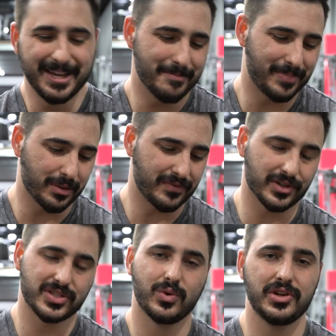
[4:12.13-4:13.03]
but with your
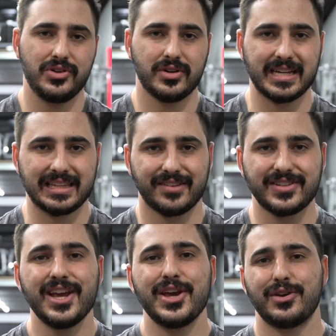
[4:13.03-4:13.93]
squat and your deadlift,
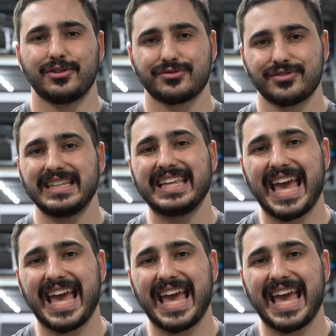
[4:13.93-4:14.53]
you're really